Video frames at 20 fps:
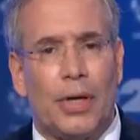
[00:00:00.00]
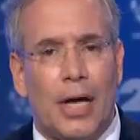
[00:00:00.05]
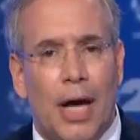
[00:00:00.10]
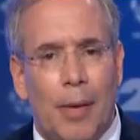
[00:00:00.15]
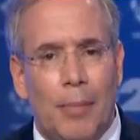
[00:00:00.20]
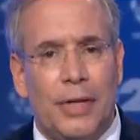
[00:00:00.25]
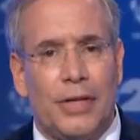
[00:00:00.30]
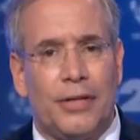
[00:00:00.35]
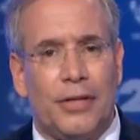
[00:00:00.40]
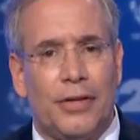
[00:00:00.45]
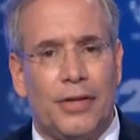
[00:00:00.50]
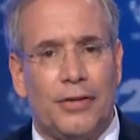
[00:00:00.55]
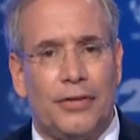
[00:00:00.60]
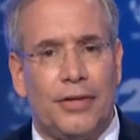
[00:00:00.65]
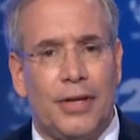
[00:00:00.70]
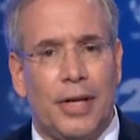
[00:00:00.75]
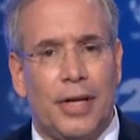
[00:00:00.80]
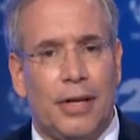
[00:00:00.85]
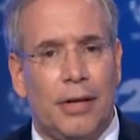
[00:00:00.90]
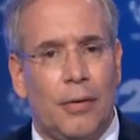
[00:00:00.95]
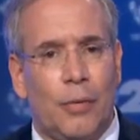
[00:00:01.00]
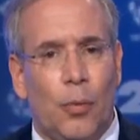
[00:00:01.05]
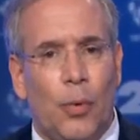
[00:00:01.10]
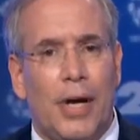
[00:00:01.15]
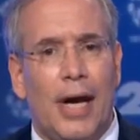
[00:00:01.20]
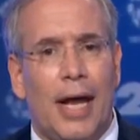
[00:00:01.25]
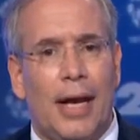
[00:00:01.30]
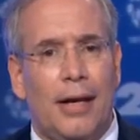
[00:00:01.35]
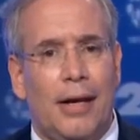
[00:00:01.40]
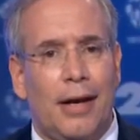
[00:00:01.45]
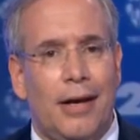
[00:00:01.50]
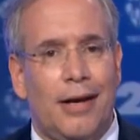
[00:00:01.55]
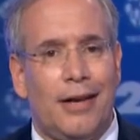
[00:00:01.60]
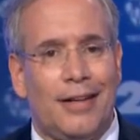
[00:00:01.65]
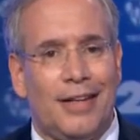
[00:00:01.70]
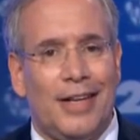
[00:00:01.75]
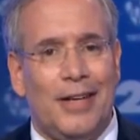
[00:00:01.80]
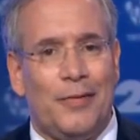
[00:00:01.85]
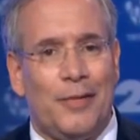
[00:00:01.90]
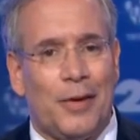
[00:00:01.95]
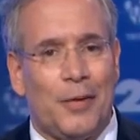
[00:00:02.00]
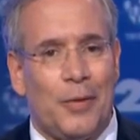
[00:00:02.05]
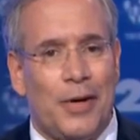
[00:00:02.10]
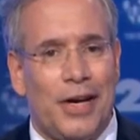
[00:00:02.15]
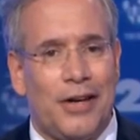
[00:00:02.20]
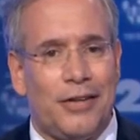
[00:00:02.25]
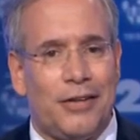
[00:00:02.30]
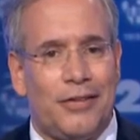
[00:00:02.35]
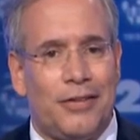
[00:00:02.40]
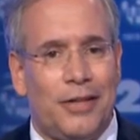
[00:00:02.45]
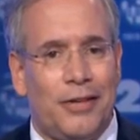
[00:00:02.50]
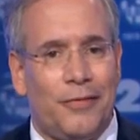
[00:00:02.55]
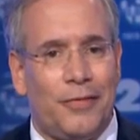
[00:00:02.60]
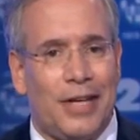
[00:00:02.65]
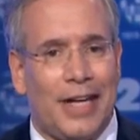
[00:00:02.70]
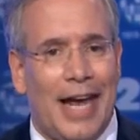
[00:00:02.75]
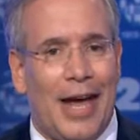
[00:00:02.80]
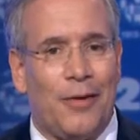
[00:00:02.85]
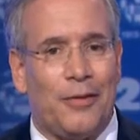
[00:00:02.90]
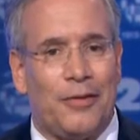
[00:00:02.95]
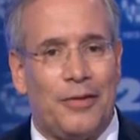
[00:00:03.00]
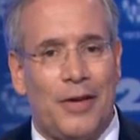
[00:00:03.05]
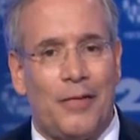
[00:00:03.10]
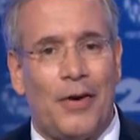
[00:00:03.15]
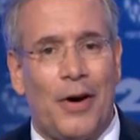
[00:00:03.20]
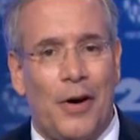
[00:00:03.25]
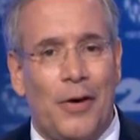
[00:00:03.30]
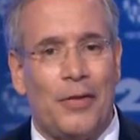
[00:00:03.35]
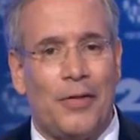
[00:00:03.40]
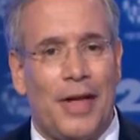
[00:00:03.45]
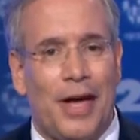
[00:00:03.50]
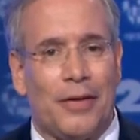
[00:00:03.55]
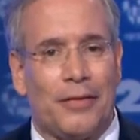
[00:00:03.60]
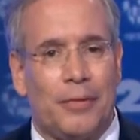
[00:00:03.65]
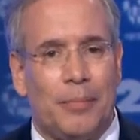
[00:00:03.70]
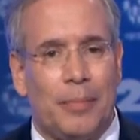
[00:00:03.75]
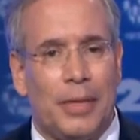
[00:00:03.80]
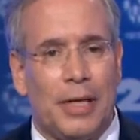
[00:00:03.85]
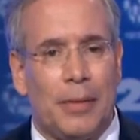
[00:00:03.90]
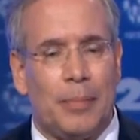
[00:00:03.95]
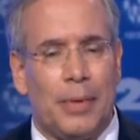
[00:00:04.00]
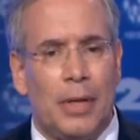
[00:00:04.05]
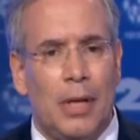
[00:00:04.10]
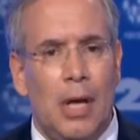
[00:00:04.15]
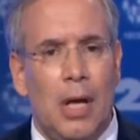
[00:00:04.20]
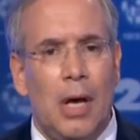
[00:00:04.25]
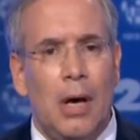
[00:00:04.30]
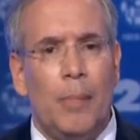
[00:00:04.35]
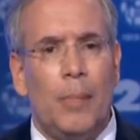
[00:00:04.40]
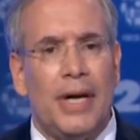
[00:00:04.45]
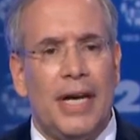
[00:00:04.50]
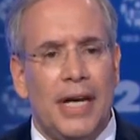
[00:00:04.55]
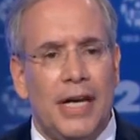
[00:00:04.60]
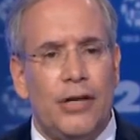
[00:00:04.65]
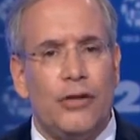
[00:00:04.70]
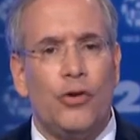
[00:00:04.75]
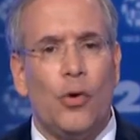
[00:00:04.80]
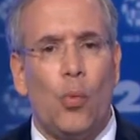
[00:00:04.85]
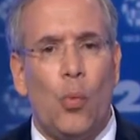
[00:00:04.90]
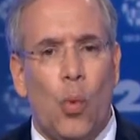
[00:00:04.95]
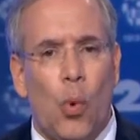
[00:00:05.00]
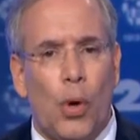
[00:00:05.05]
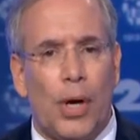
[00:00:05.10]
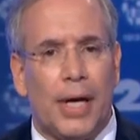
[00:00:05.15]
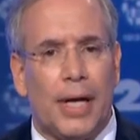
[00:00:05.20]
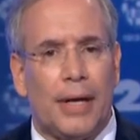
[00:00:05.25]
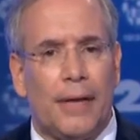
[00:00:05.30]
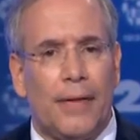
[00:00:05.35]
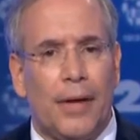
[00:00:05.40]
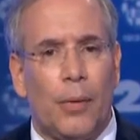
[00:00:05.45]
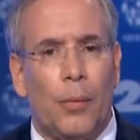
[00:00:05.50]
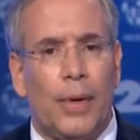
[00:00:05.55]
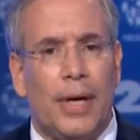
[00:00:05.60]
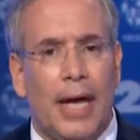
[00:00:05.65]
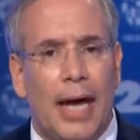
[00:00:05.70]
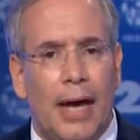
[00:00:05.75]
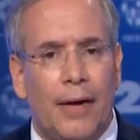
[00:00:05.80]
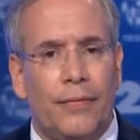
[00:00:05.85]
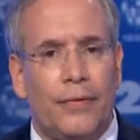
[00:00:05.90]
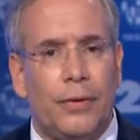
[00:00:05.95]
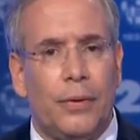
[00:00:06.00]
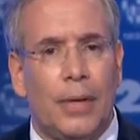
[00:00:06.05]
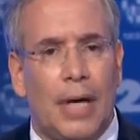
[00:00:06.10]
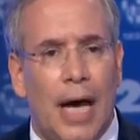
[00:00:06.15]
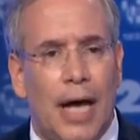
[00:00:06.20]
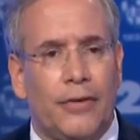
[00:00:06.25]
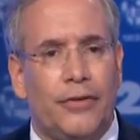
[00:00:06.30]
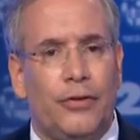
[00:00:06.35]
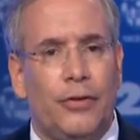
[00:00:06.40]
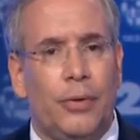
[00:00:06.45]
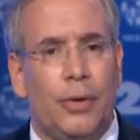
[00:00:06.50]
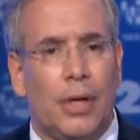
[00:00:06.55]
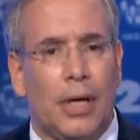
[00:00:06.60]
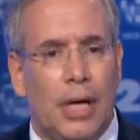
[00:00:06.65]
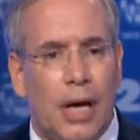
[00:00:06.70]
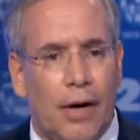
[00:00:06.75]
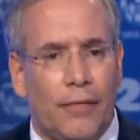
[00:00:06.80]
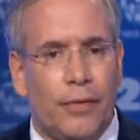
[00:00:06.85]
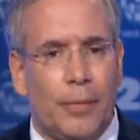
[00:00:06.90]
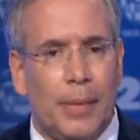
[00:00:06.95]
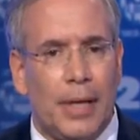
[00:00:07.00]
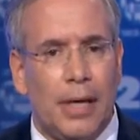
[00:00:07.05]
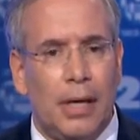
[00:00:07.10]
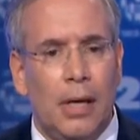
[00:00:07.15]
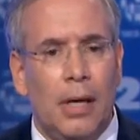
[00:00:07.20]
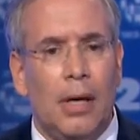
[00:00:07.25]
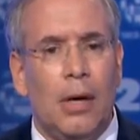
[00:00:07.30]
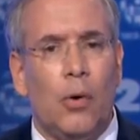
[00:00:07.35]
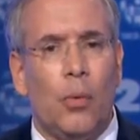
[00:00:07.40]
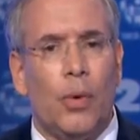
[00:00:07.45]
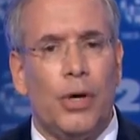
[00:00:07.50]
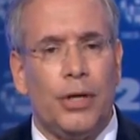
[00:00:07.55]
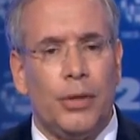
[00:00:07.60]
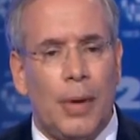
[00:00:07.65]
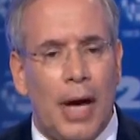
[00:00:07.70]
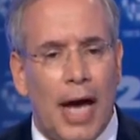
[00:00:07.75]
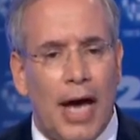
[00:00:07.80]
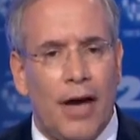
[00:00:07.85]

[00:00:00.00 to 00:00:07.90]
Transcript: are coming to the city. We're not leaving. We're not shifting out 700,000 people. But it is a warning that we have to constitute a government where you